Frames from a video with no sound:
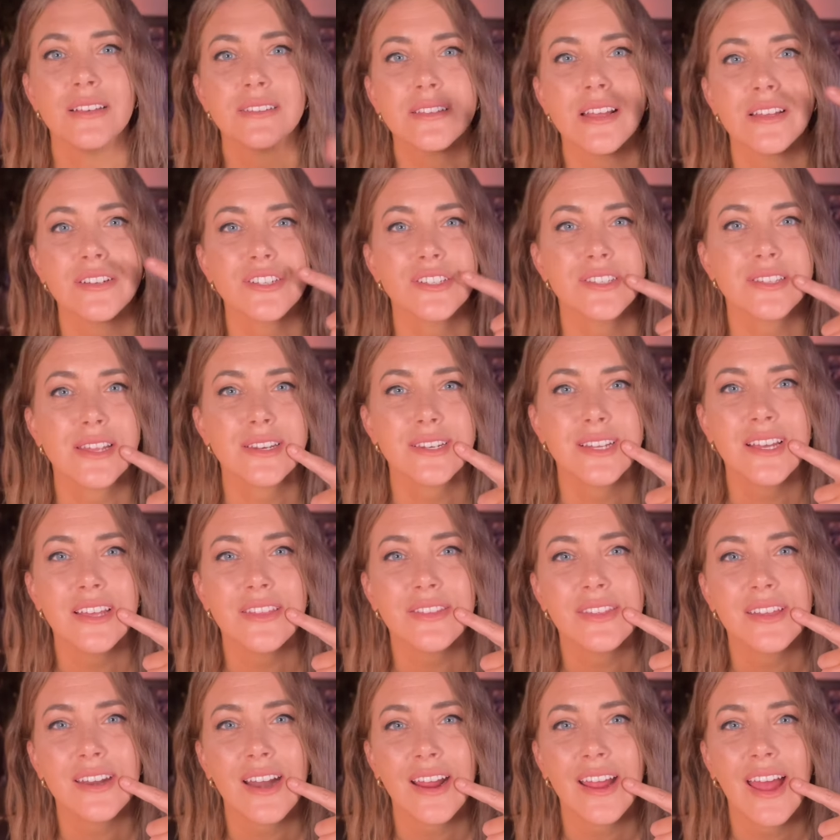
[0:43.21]
such as the
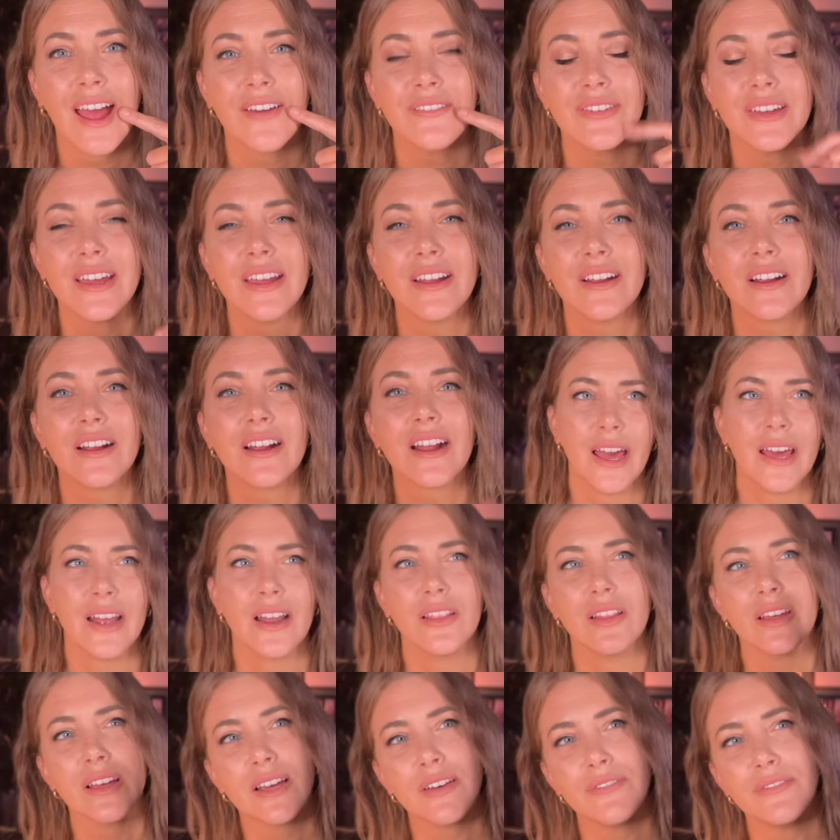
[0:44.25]
teeth that I have here, and I'll
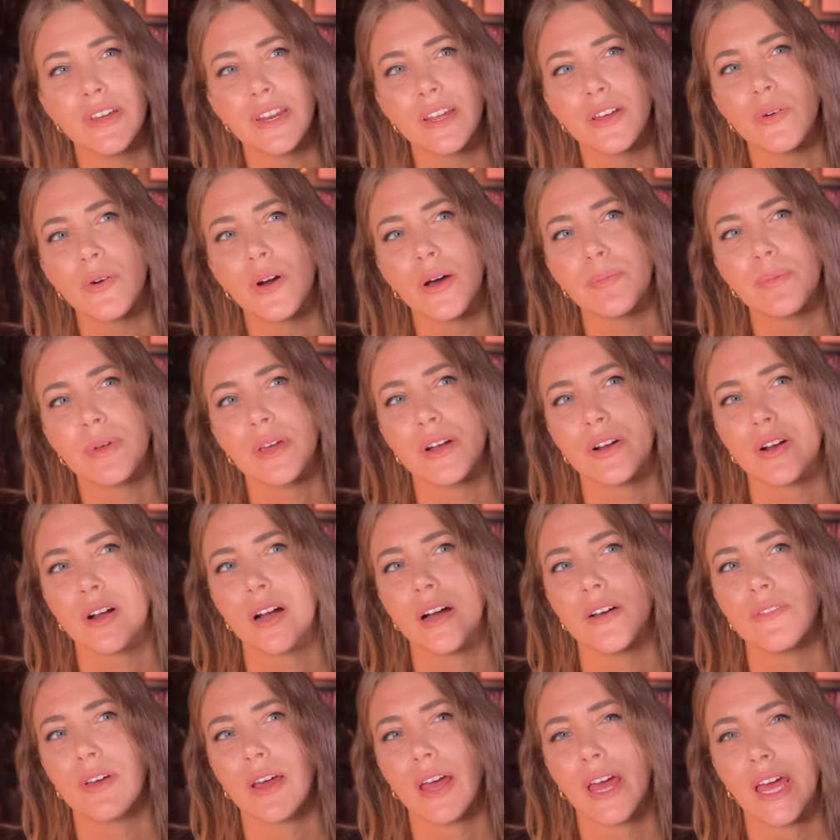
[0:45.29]
link a video up here
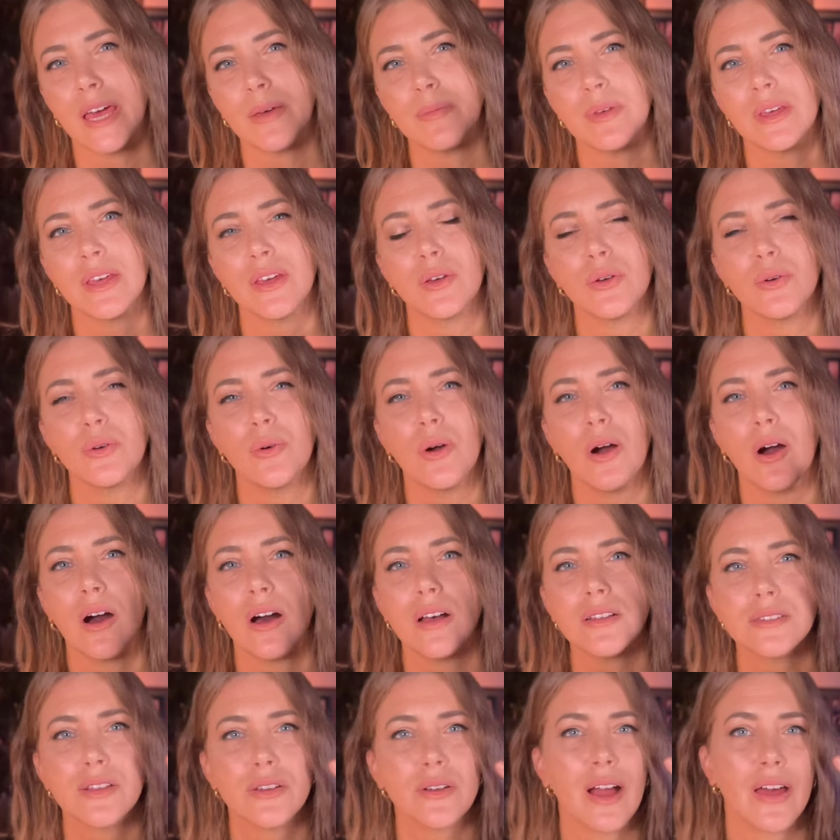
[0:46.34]
of Amy who
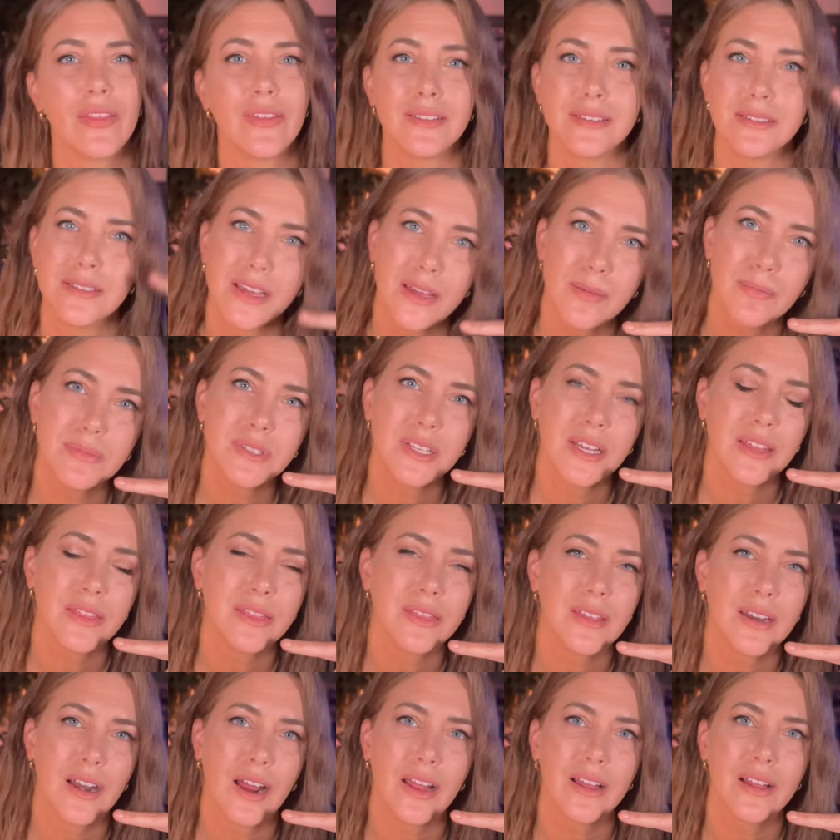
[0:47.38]
also got the same teeth
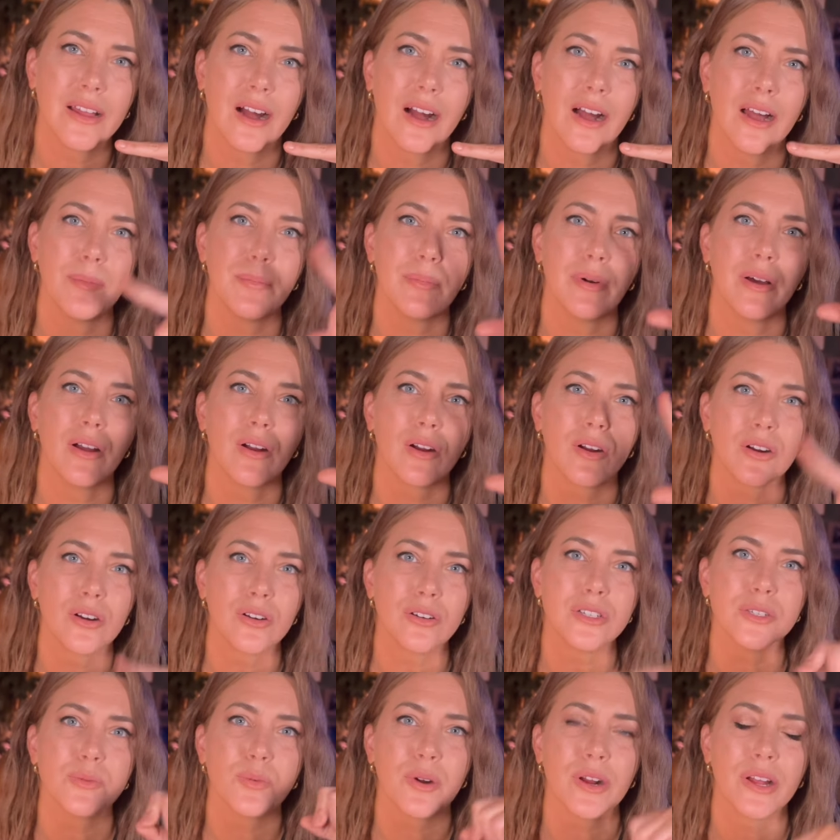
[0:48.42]
that I got, but
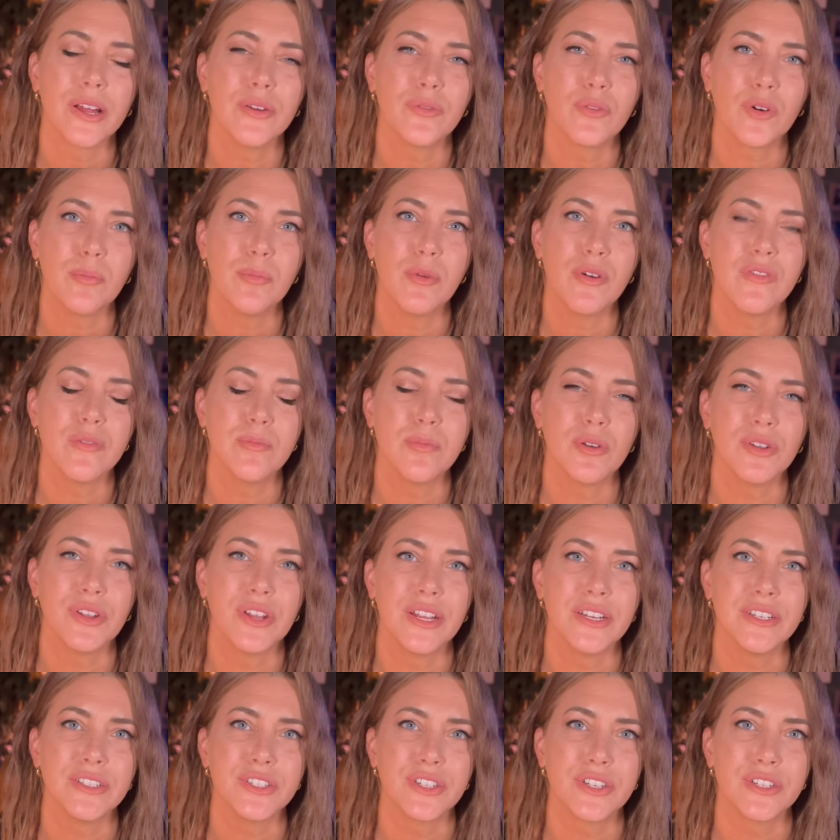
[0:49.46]
hers were in removable
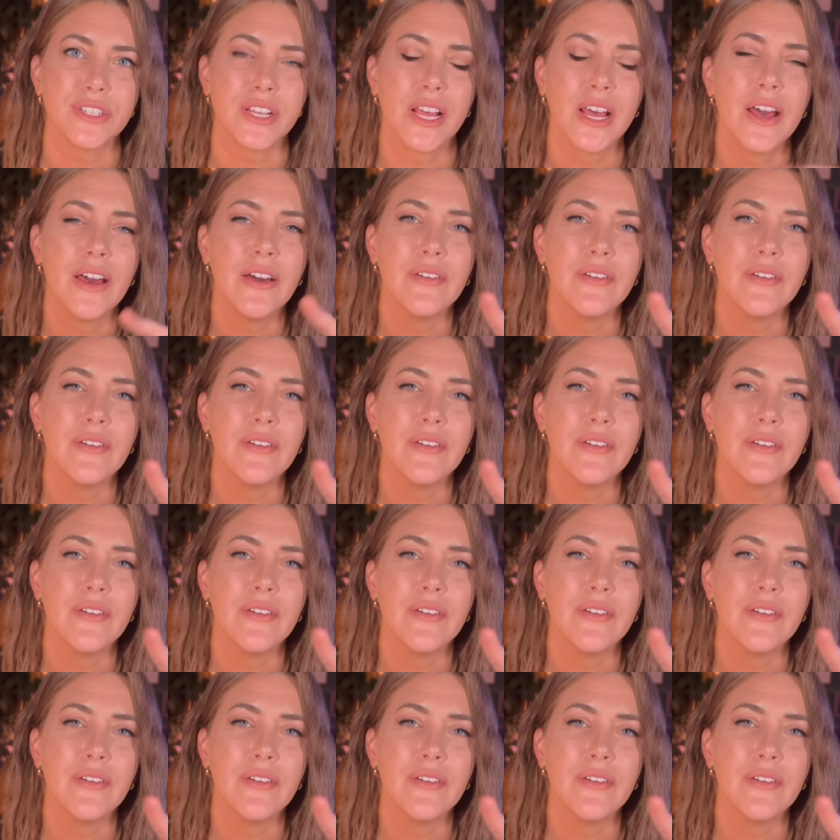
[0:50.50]
dentures.